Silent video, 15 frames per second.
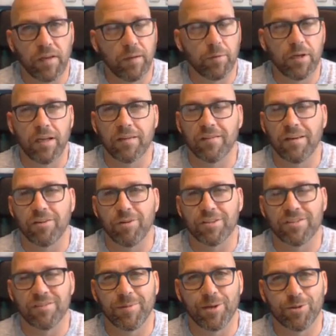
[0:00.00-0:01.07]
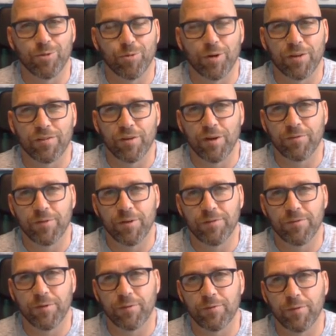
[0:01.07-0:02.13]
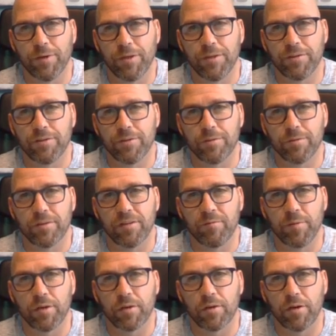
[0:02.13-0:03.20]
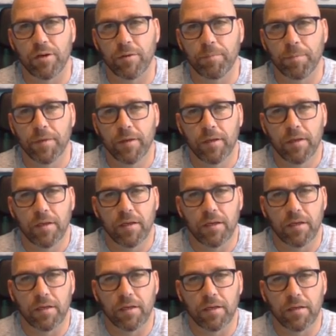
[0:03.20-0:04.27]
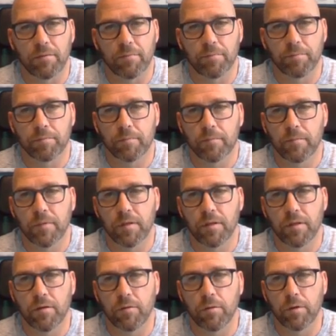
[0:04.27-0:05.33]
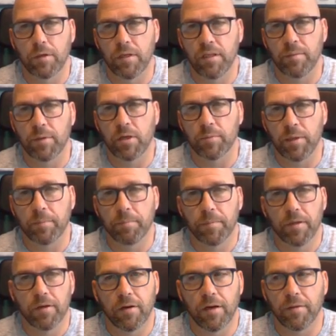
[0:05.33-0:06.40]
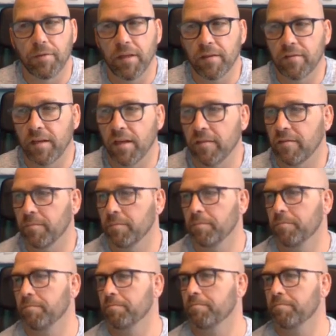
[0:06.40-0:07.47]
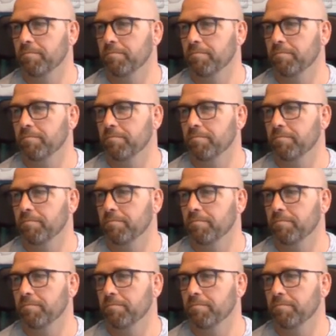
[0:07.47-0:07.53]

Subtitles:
If anybody has any questions about core running software, feel free to give me a call or email me. All right, thanks guys.